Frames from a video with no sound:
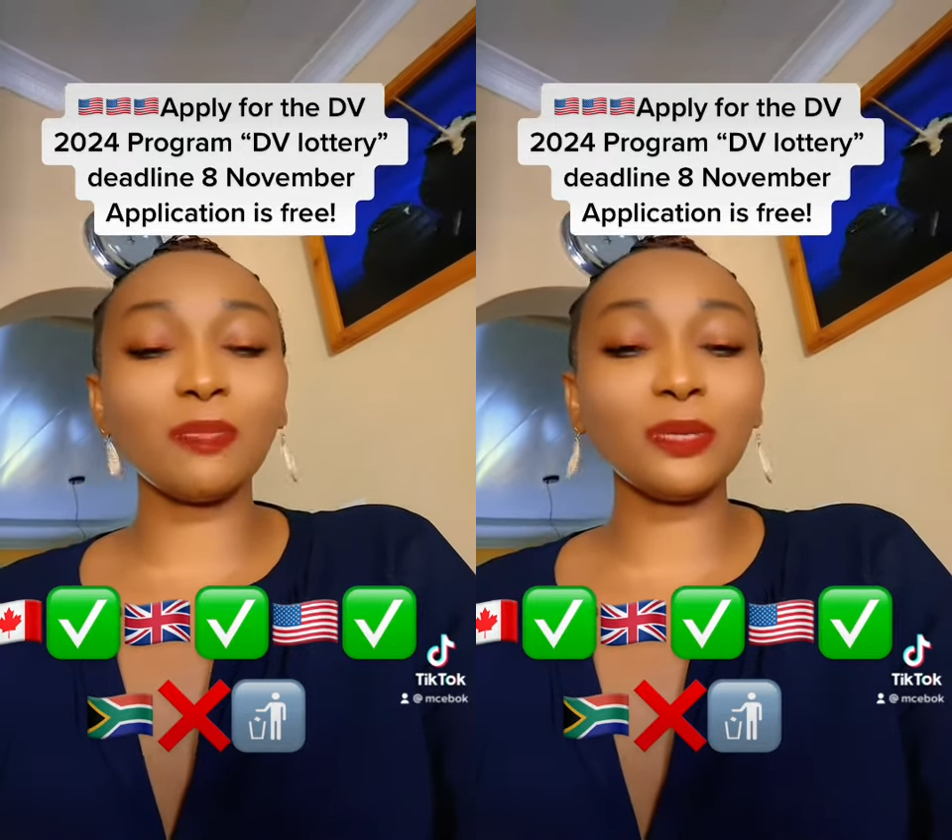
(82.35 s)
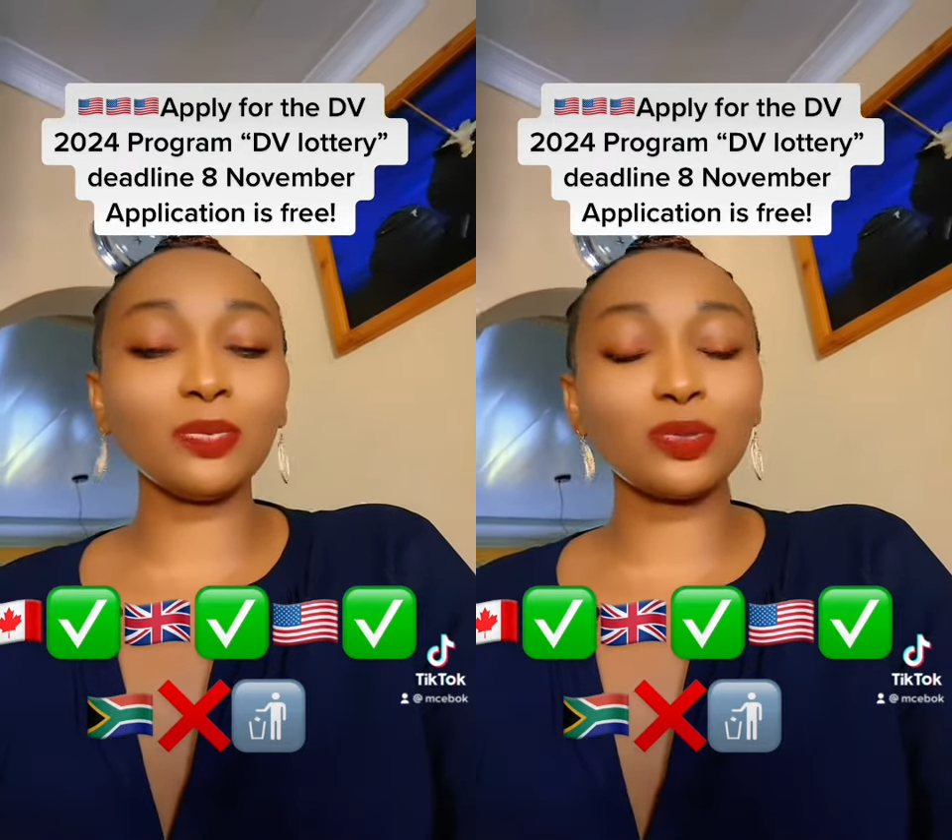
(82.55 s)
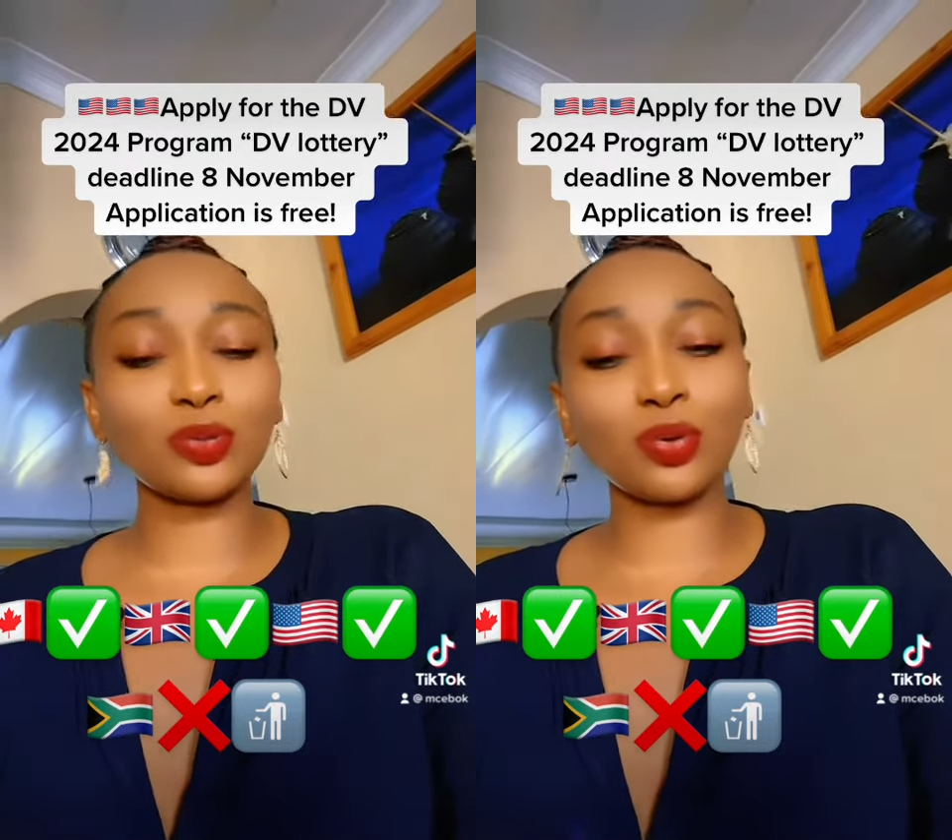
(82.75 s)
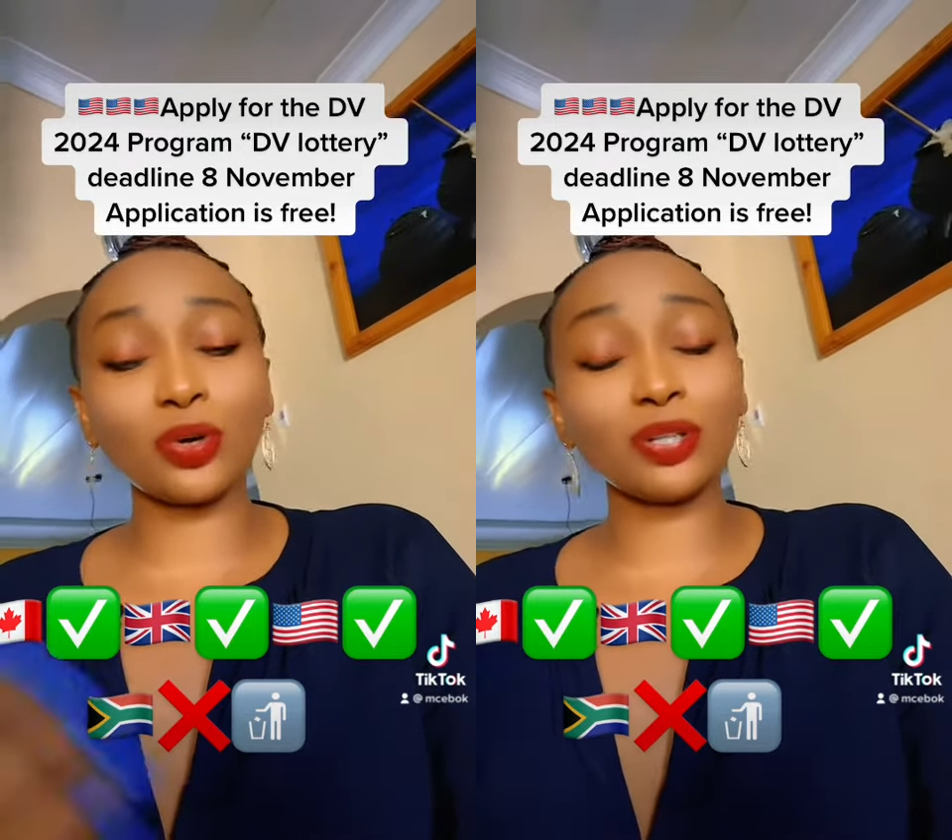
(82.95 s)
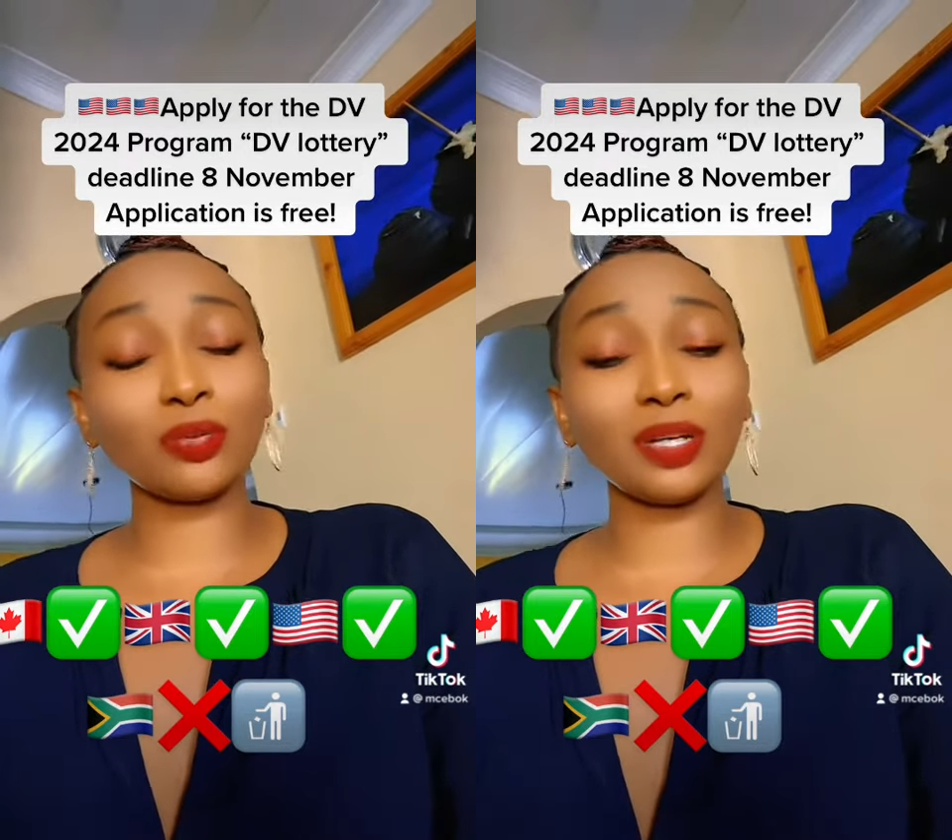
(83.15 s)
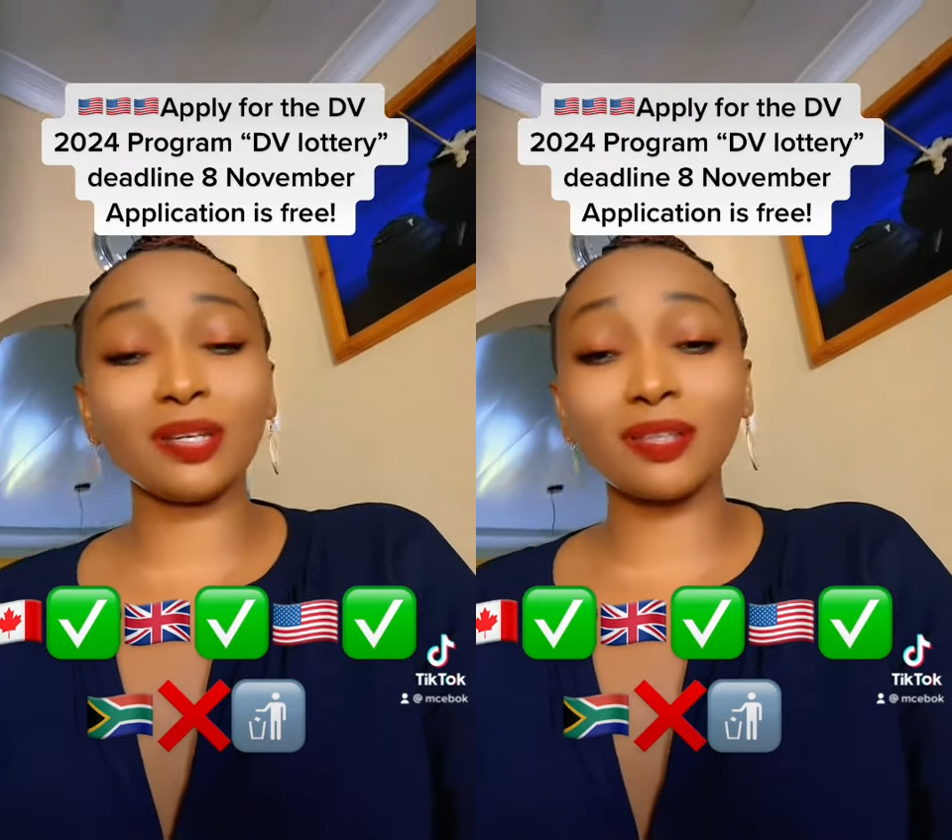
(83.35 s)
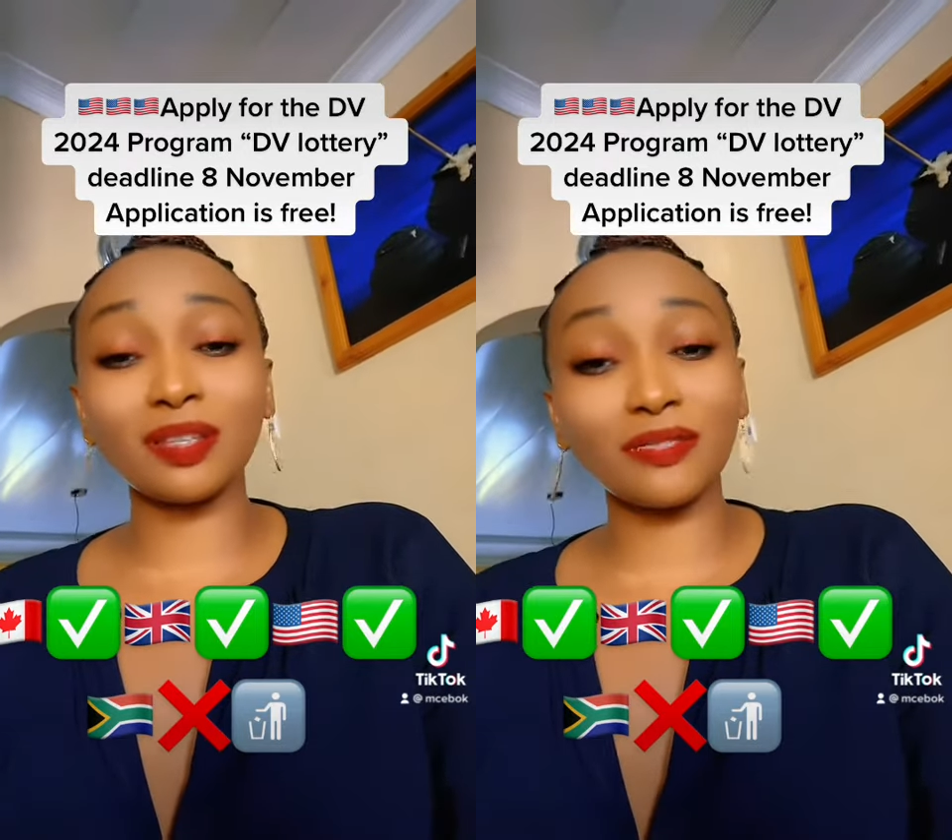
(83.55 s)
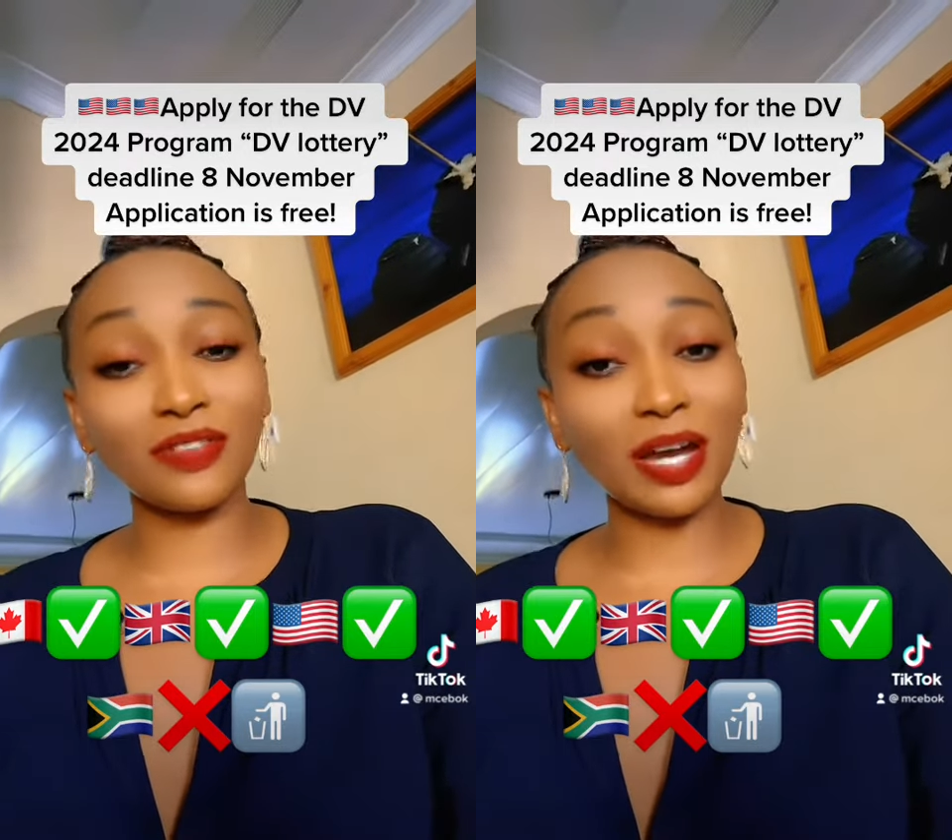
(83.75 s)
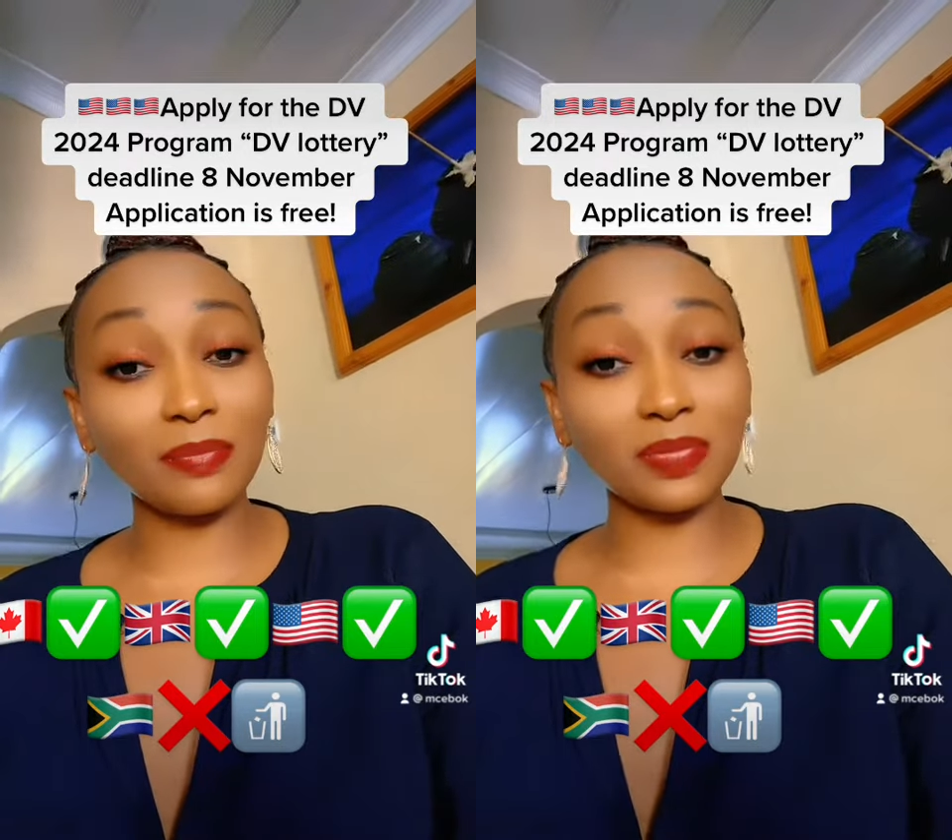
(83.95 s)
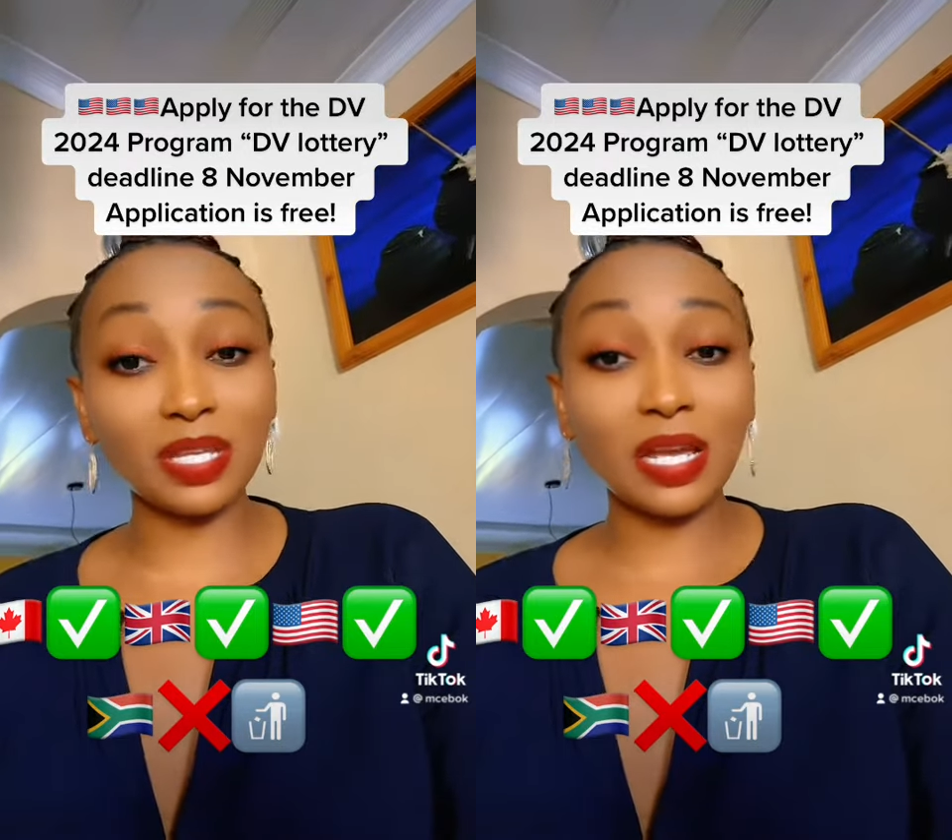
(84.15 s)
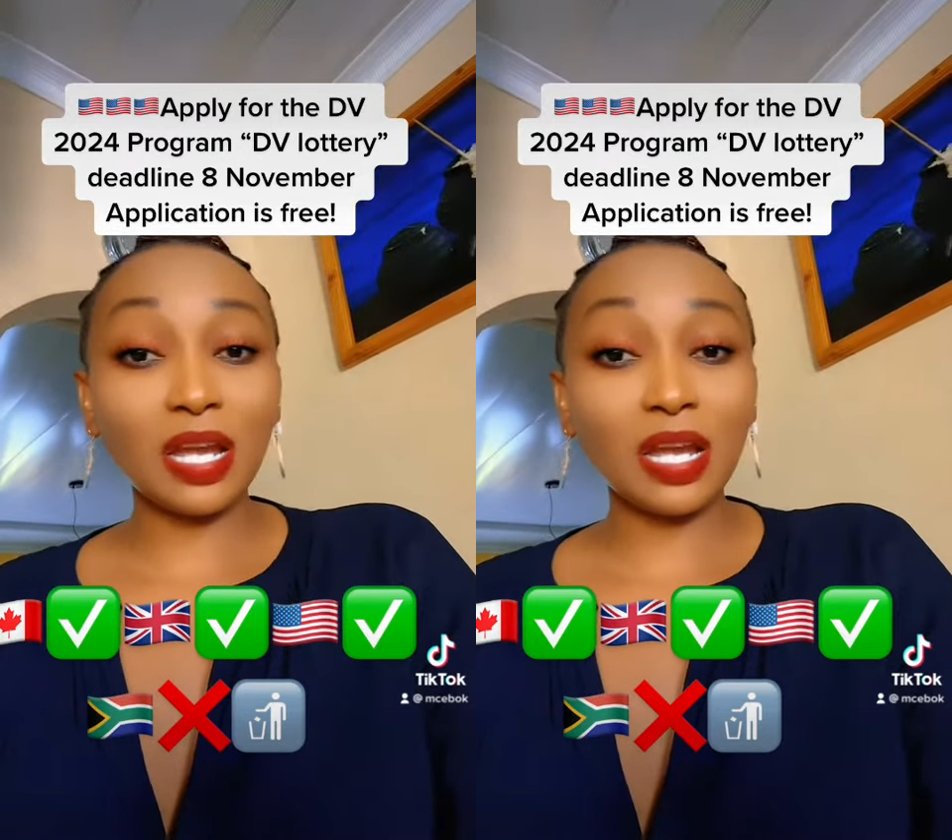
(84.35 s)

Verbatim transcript: people to go and work in the farms.